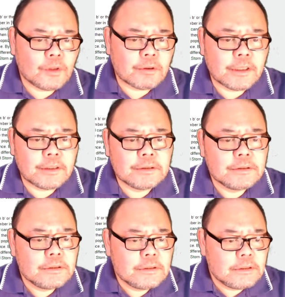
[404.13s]
okay,
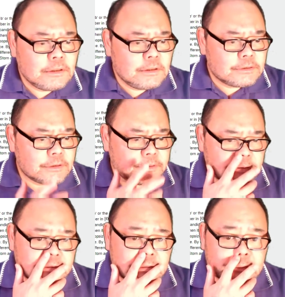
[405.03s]
so
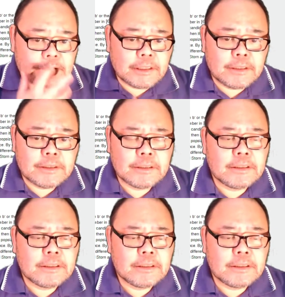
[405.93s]
this is a